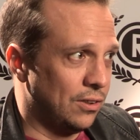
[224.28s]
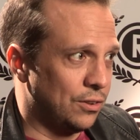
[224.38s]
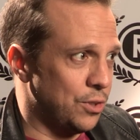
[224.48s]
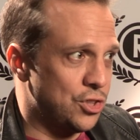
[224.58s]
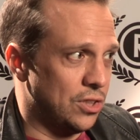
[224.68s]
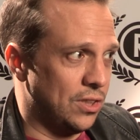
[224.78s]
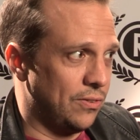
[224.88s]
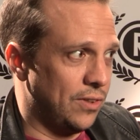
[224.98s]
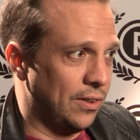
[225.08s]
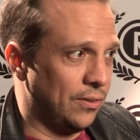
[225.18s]
questioning
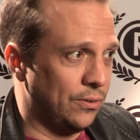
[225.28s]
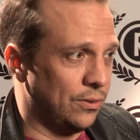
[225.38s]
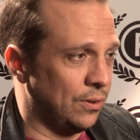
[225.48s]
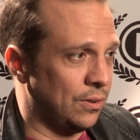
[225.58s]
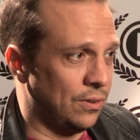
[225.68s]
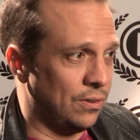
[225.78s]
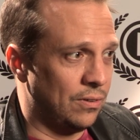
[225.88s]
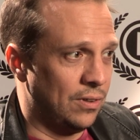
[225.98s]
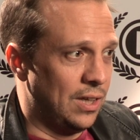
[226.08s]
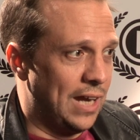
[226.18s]
things, or
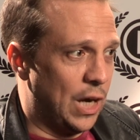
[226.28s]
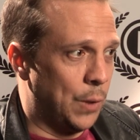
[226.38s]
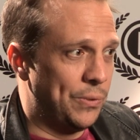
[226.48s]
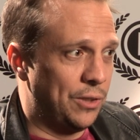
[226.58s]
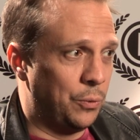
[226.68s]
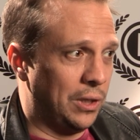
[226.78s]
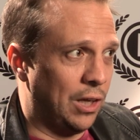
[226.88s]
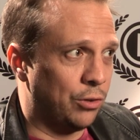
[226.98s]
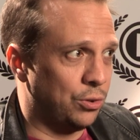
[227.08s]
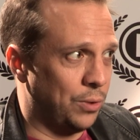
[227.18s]
I hope they will
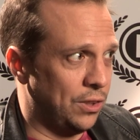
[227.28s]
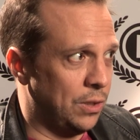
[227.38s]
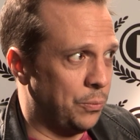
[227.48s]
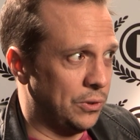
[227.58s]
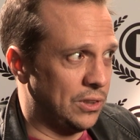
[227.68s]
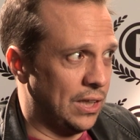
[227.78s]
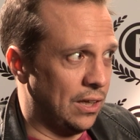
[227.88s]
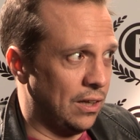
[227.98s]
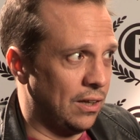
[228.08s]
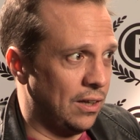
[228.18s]
also end up with
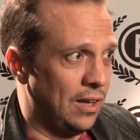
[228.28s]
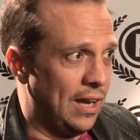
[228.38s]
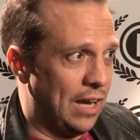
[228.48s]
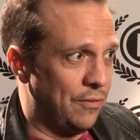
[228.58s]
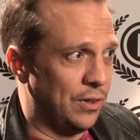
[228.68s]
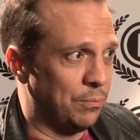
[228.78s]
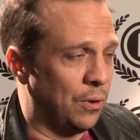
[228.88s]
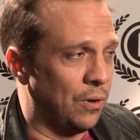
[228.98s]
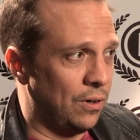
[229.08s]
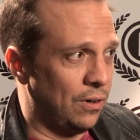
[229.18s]
having
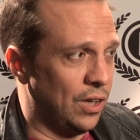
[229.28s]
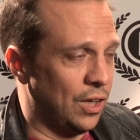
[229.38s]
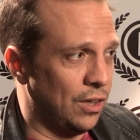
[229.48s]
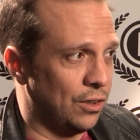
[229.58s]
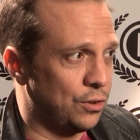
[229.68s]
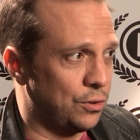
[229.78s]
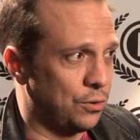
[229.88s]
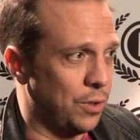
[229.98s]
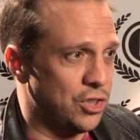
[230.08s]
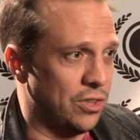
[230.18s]
more
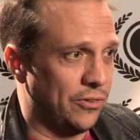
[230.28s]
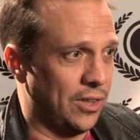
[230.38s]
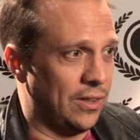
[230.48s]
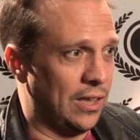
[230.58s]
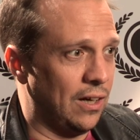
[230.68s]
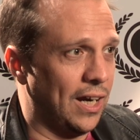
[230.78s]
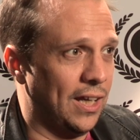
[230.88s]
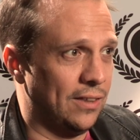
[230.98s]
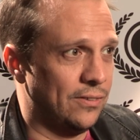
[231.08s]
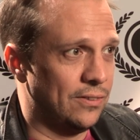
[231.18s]
questions in their
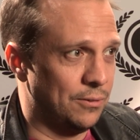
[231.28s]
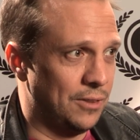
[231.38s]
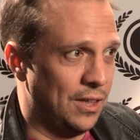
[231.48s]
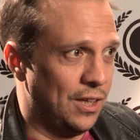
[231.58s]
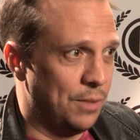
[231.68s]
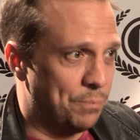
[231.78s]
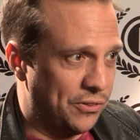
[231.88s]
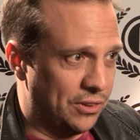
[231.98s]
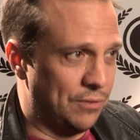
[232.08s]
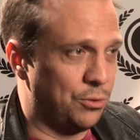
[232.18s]
heads,
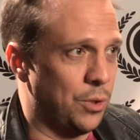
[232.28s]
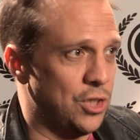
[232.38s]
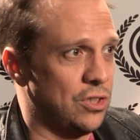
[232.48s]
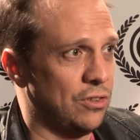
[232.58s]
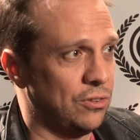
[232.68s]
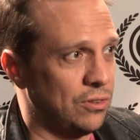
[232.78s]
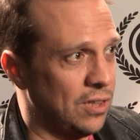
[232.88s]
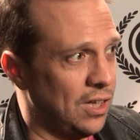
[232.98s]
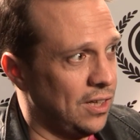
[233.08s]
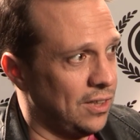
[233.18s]
positive questions,
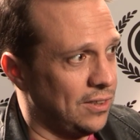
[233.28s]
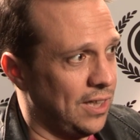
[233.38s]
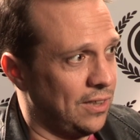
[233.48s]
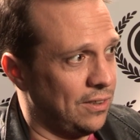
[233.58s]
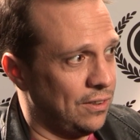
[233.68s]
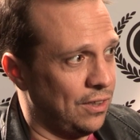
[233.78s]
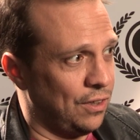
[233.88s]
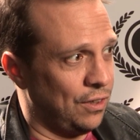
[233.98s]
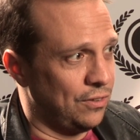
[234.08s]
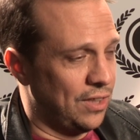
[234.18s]
than
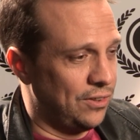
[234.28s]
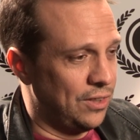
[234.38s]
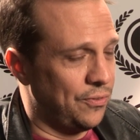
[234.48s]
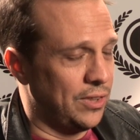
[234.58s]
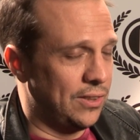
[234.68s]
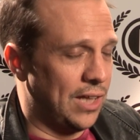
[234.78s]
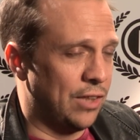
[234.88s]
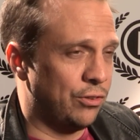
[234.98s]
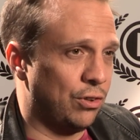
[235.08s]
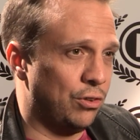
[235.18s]
definite
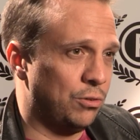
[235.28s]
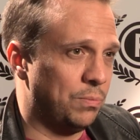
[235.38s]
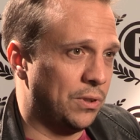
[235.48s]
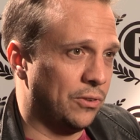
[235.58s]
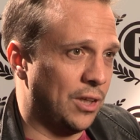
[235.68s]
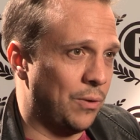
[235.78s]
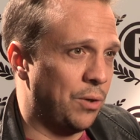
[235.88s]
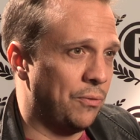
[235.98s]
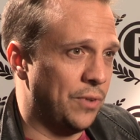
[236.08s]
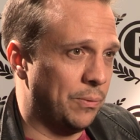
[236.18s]
answers, because I rather
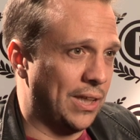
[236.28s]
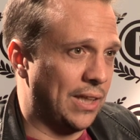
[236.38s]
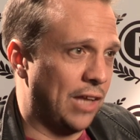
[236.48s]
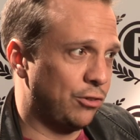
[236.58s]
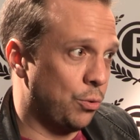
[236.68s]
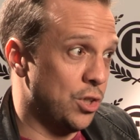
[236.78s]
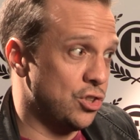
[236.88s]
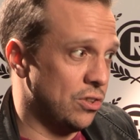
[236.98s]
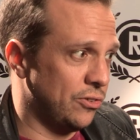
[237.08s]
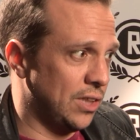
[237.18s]
films that ask
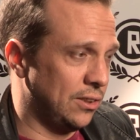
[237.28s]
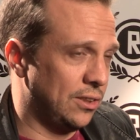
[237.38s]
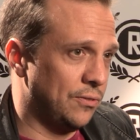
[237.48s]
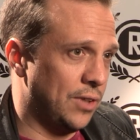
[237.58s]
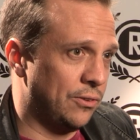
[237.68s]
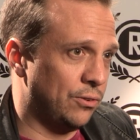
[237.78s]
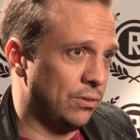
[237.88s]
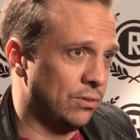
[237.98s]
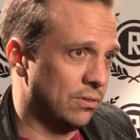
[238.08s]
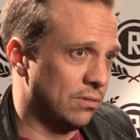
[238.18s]
questions than give
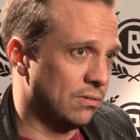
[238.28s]
answers.